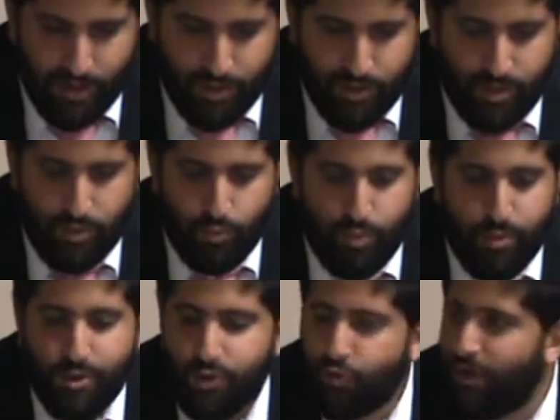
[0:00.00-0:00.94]
So we
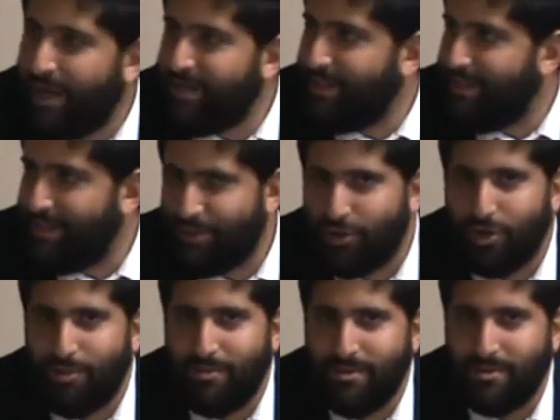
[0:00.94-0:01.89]
would translate that
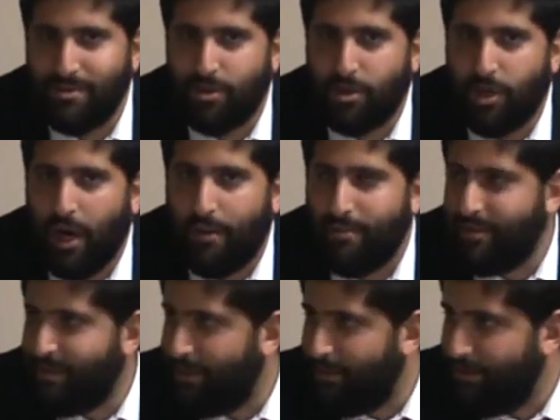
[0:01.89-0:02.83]
term as
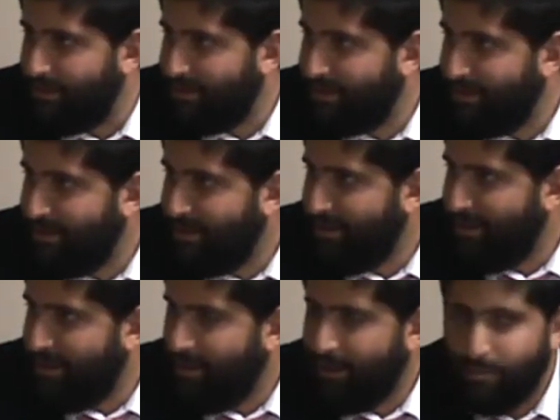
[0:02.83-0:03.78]
commentaries.
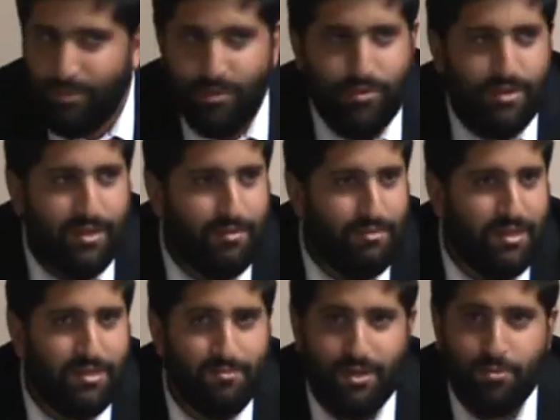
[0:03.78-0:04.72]
But really, it
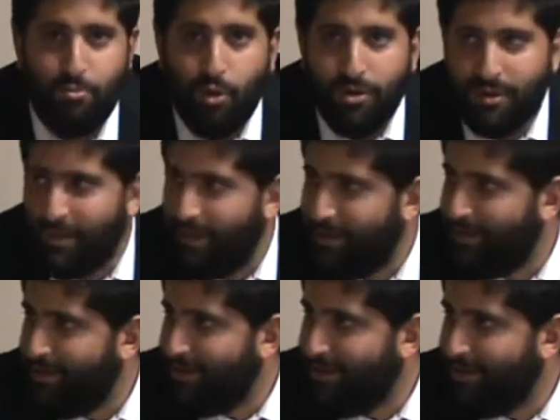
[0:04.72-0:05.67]
means much more than that.
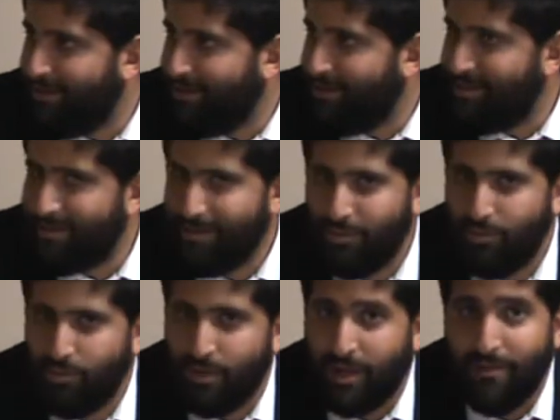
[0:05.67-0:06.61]
It, it's
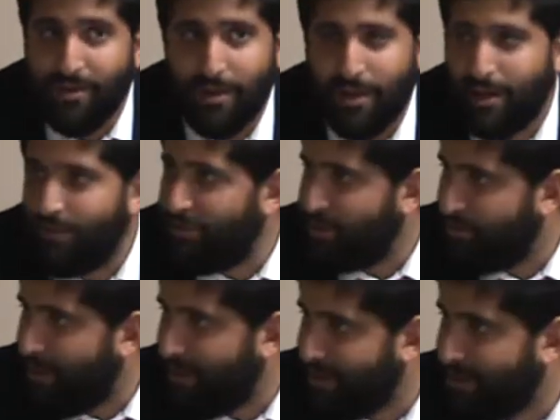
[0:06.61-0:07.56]
we're giving a lot of
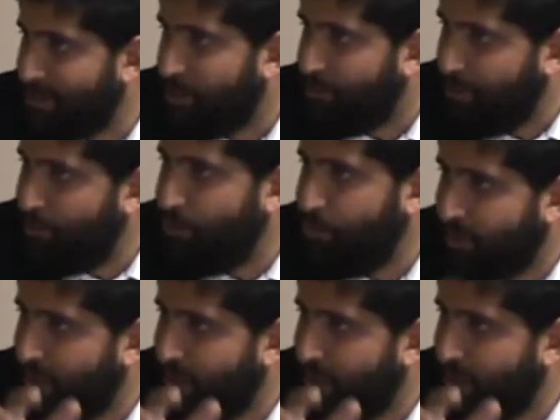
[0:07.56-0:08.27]
respect. These are the people who